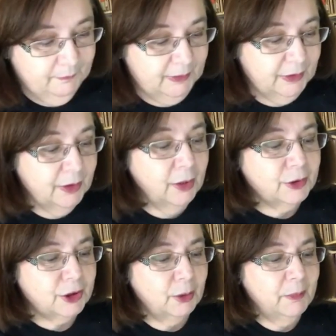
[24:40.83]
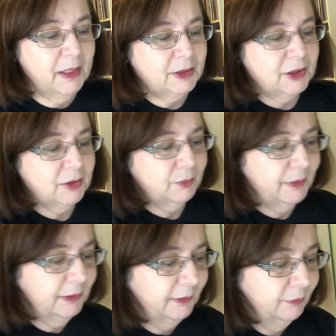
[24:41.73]
But the no-show mesh is
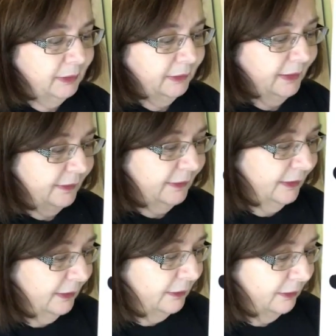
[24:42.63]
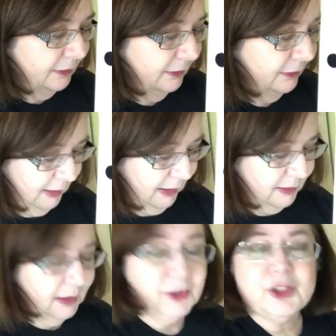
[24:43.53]
really, really thin. And
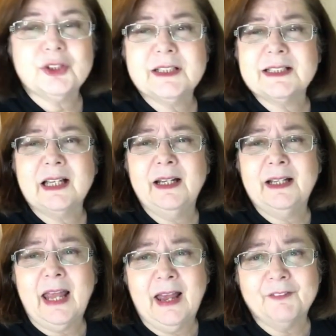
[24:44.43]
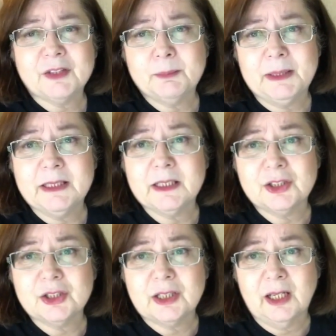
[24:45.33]
does your design have to be
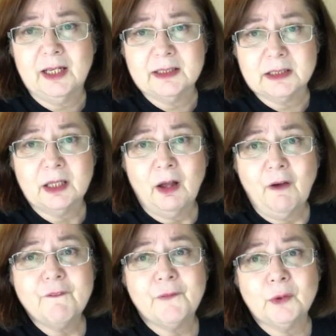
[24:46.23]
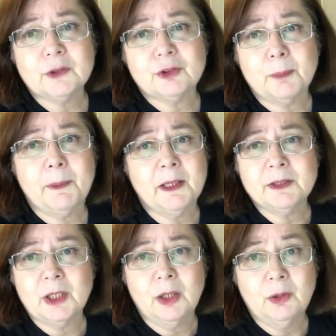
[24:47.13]
digitized for
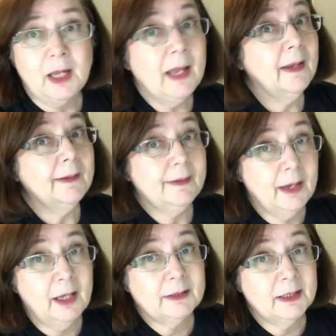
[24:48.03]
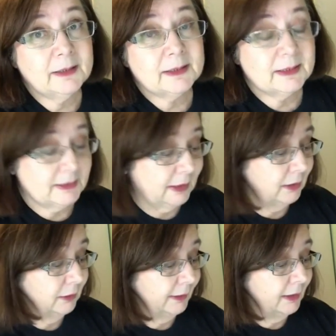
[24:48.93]
trapunto? Not
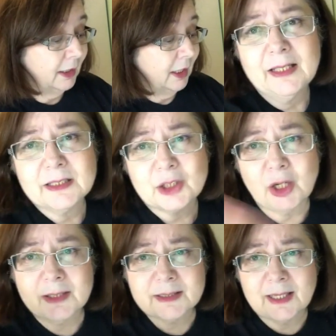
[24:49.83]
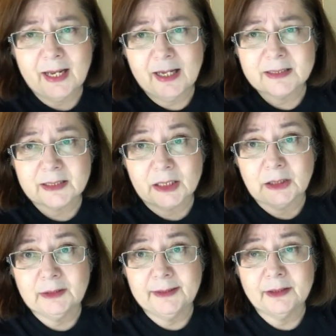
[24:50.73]
necessarily. As long as it has a
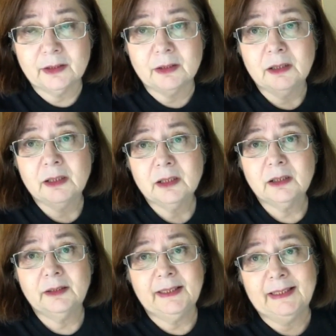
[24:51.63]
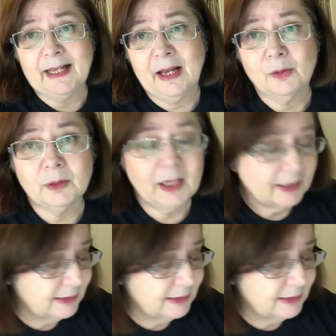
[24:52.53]
clear, clean outline